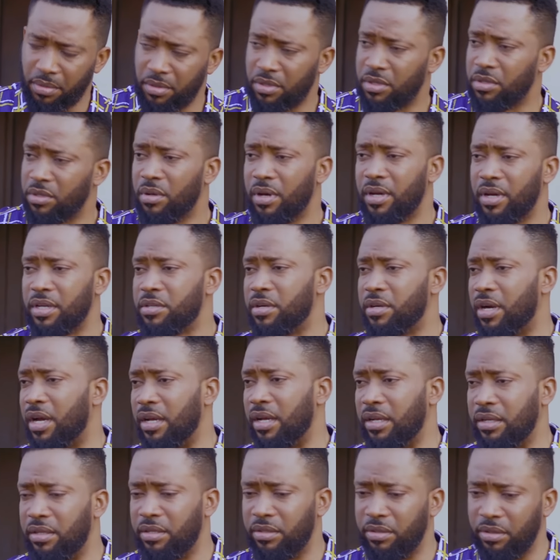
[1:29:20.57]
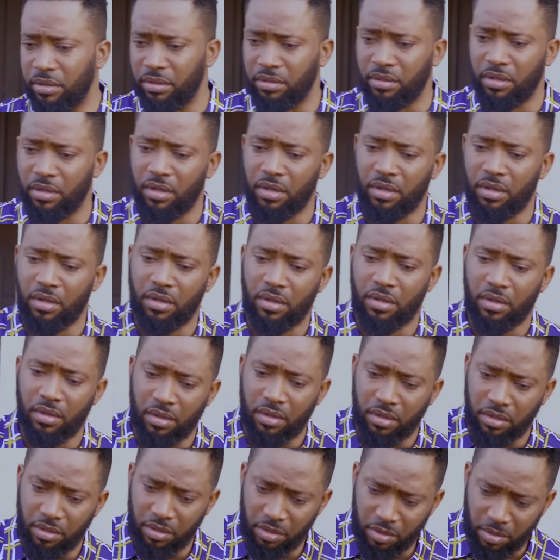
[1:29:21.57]
You know I tried. You
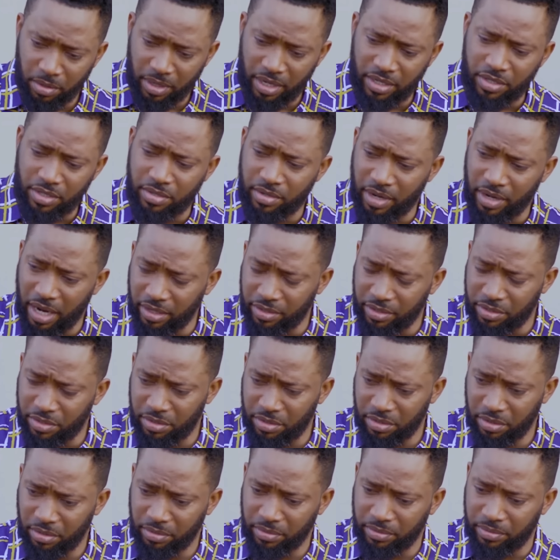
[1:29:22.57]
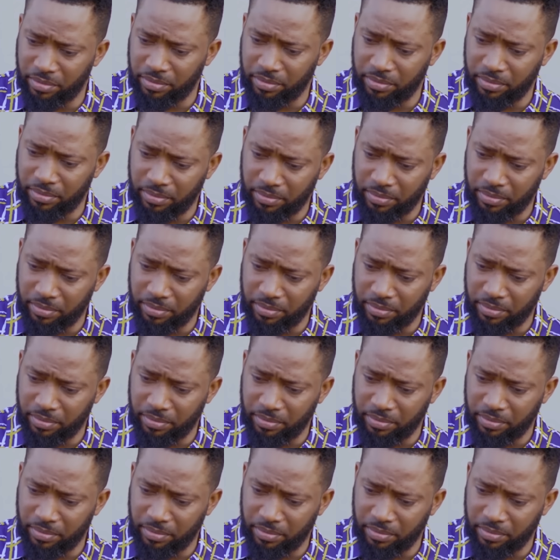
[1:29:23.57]
know I tried to.